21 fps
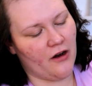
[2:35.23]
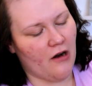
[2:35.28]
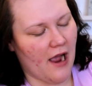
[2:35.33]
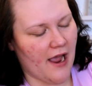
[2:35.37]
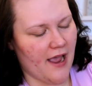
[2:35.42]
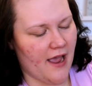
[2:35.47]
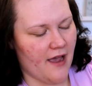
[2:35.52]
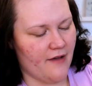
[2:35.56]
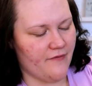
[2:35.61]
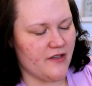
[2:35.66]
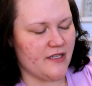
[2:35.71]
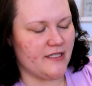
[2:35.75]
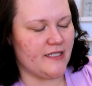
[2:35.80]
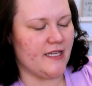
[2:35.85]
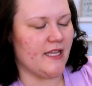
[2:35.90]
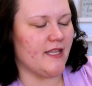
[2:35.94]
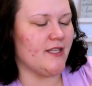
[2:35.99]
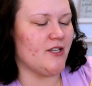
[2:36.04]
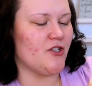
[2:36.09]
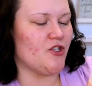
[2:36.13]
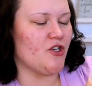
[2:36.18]
I have this
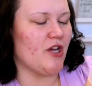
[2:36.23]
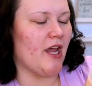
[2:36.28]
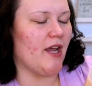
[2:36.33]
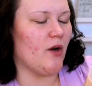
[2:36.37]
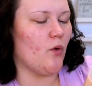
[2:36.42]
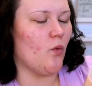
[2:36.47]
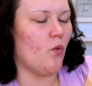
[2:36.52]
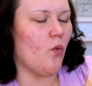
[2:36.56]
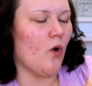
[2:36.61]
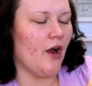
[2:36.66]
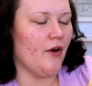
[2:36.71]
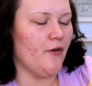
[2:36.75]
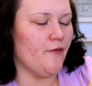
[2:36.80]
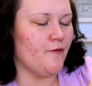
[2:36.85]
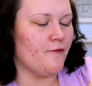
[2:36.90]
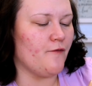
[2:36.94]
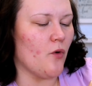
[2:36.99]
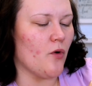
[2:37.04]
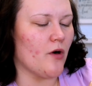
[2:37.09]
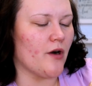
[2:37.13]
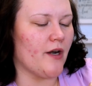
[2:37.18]
in the shade
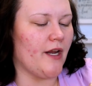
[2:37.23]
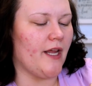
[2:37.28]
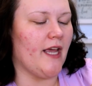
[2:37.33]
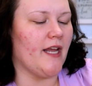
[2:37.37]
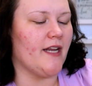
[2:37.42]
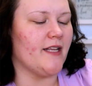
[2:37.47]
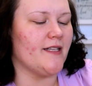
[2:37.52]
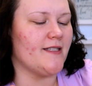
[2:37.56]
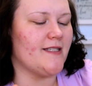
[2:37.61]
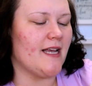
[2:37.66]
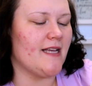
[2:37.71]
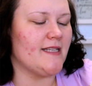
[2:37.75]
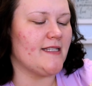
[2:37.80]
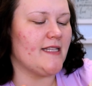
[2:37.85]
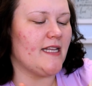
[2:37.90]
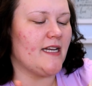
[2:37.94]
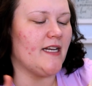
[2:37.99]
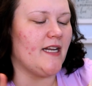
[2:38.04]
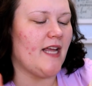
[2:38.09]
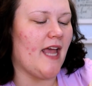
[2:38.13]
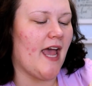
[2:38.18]
140, and it says
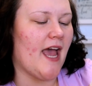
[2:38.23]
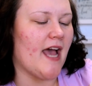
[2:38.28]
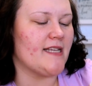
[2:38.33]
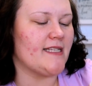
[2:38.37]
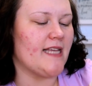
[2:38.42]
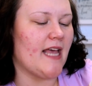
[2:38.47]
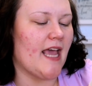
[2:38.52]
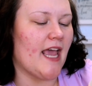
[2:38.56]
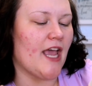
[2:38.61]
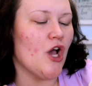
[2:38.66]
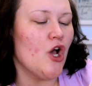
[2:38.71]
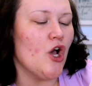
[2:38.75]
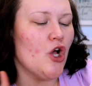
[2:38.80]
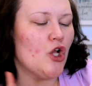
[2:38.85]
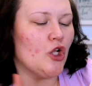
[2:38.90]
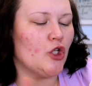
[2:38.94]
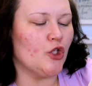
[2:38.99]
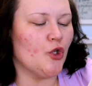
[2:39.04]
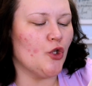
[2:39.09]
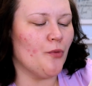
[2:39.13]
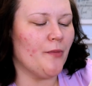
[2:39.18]
that it has a
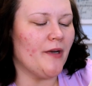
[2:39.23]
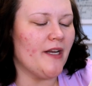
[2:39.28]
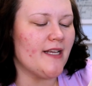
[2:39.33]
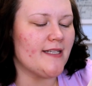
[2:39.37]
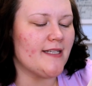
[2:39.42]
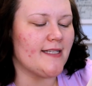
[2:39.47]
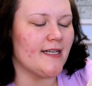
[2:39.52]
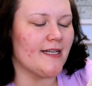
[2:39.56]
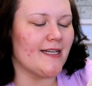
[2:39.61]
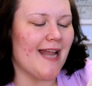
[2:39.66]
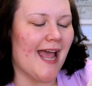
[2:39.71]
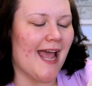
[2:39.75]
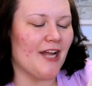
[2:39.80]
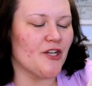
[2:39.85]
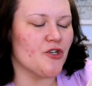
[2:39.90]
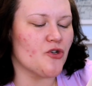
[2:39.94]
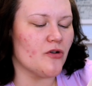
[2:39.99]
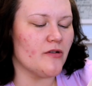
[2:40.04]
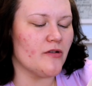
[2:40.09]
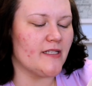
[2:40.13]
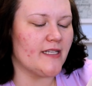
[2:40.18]
luminous
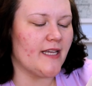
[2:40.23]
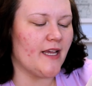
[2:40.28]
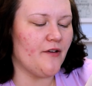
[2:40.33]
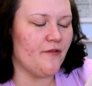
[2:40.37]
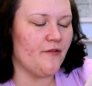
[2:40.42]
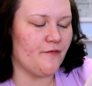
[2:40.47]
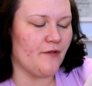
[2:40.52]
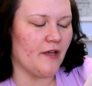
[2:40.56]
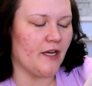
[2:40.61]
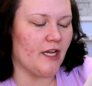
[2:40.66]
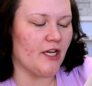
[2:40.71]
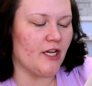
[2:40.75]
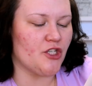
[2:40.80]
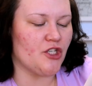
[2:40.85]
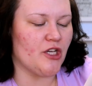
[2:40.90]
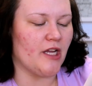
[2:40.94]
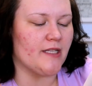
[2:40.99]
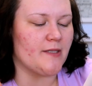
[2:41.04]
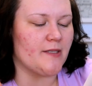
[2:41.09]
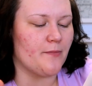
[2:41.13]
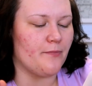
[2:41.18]
natural skin finish.
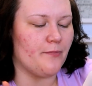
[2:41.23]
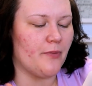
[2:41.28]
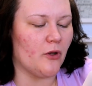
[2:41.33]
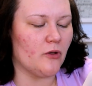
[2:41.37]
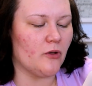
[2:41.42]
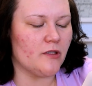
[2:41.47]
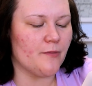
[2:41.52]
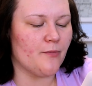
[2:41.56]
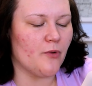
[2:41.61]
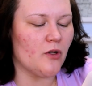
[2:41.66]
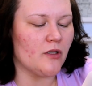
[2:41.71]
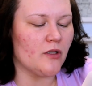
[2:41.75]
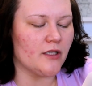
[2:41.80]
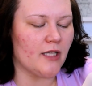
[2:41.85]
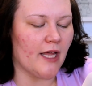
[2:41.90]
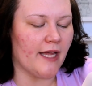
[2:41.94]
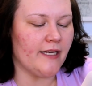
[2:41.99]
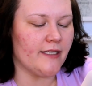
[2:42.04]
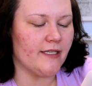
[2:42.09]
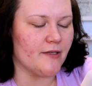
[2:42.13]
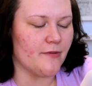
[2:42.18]
It's buildable
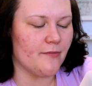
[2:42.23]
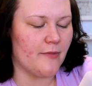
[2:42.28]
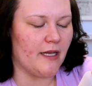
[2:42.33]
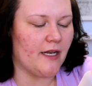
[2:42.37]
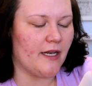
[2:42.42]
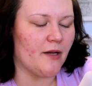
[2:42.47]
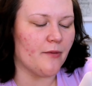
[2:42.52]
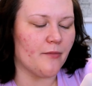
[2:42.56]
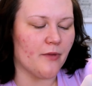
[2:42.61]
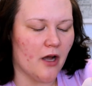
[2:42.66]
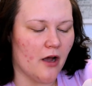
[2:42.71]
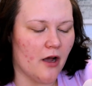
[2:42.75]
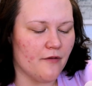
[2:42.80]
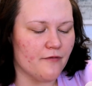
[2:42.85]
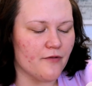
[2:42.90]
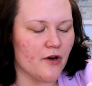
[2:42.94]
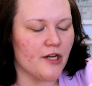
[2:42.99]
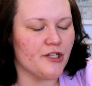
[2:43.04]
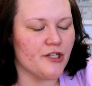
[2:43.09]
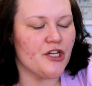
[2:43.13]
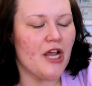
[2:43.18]
light to medium
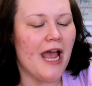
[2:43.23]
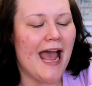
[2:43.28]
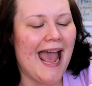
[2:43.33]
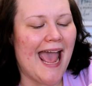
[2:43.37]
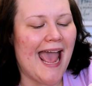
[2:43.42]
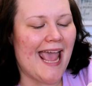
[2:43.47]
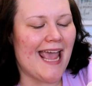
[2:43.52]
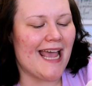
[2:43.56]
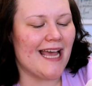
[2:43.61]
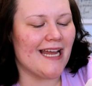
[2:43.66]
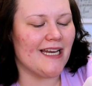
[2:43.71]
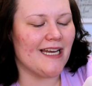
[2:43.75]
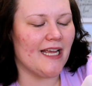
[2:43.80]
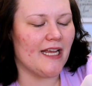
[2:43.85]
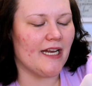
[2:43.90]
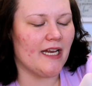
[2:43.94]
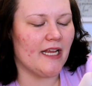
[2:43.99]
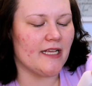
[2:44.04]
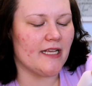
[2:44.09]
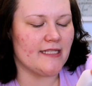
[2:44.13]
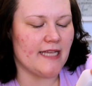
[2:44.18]
coverage, and
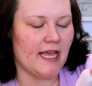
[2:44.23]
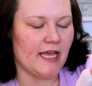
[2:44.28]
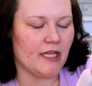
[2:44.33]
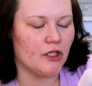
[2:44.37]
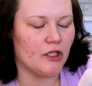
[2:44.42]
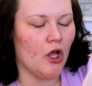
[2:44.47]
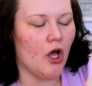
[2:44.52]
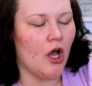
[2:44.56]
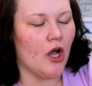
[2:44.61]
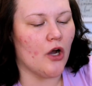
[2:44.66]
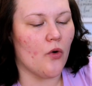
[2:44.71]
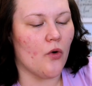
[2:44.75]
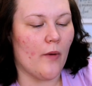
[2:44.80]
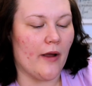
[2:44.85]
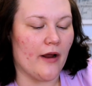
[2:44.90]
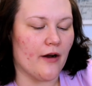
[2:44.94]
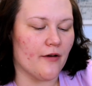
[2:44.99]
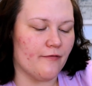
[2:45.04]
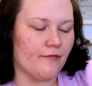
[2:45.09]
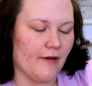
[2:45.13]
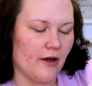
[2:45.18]
it is a long
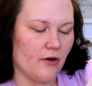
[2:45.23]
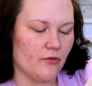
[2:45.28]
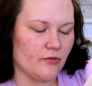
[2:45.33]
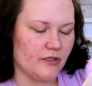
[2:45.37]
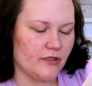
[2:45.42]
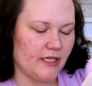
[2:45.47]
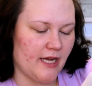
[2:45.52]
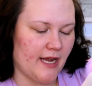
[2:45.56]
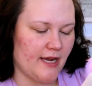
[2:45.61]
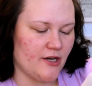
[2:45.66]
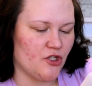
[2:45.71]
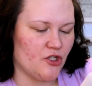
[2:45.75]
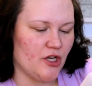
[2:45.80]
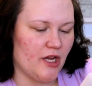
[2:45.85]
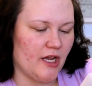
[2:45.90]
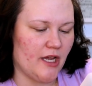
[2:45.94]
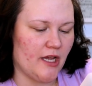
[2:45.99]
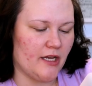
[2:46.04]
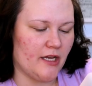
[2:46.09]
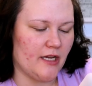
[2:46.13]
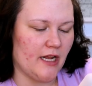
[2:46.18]
wear
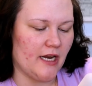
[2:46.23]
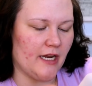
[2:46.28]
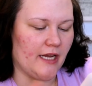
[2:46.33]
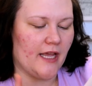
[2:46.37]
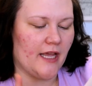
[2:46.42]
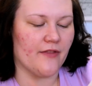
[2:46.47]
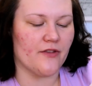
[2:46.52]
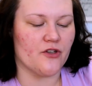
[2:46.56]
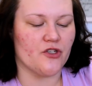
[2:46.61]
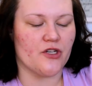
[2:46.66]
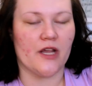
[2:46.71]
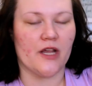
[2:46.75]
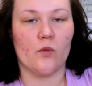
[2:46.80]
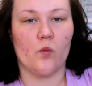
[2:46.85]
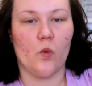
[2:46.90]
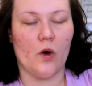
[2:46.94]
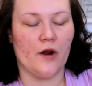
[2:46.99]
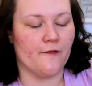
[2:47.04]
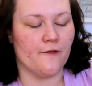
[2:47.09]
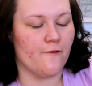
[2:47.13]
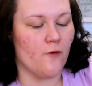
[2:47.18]
foundation. And again, the shade
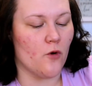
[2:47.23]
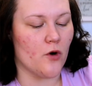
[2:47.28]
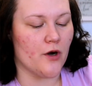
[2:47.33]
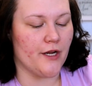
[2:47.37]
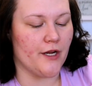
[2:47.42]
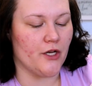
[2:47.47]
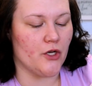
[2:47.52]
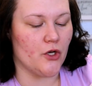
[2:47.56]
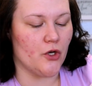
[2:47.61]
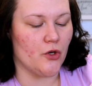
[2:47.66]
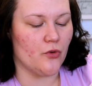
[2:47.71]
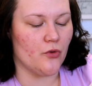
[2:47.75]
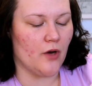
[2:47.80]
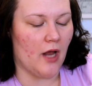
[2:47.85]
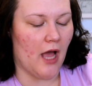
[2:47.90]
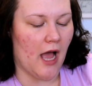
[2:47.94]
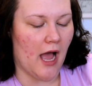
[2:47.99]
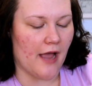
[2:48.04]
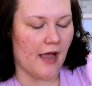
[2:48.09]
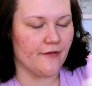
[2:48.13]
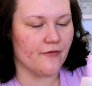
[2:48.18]
140 Nude
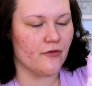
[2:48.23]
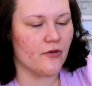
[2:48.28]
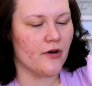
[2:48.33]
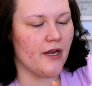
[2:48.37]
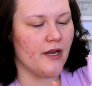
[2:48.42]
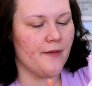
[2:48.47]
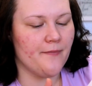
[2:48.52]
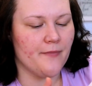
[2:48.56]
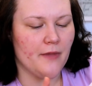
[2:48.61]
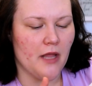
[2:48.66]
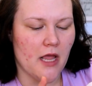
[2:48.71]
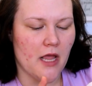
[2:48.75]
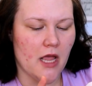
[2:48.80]
Ivory.